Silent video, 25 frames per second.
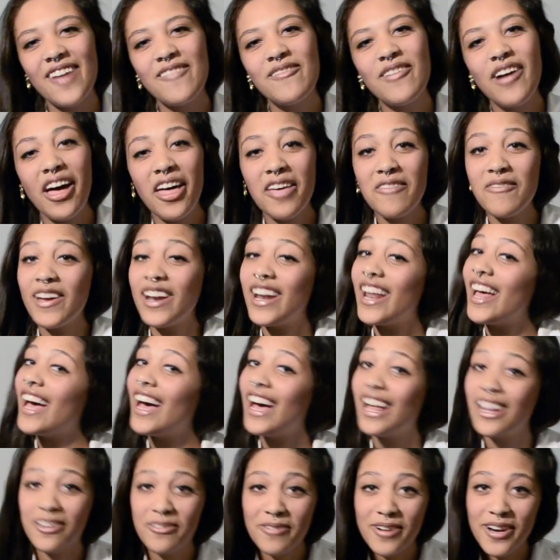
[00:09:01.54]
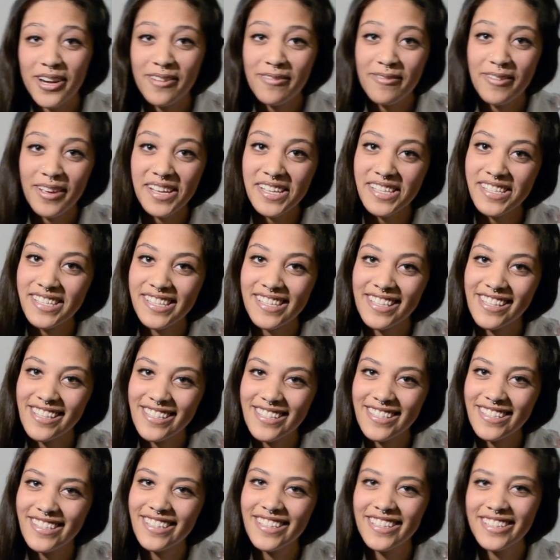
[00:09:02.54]
I probably made hella weird faces,
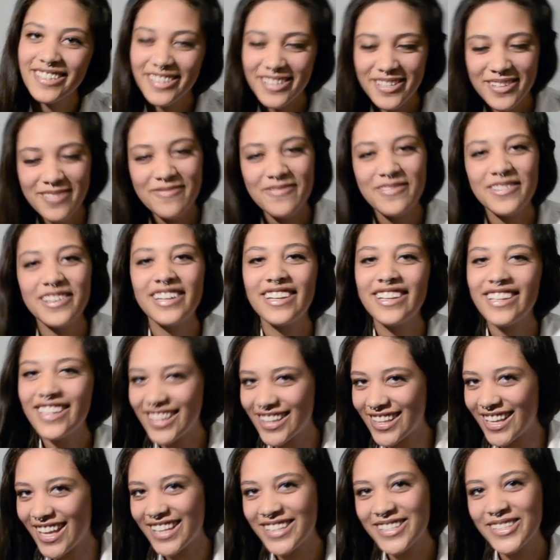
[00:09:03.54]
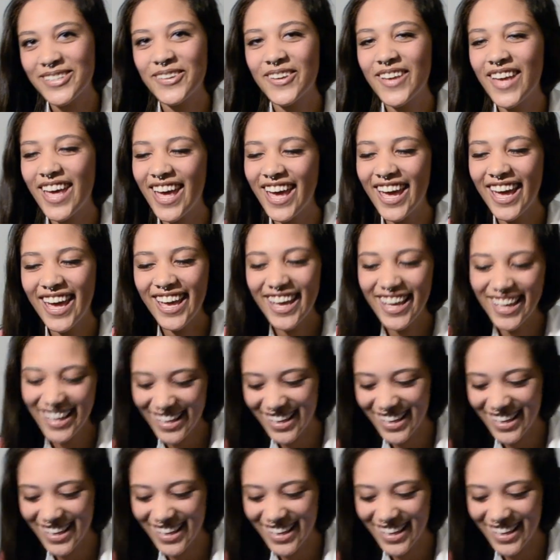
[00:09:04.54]
but that's okay.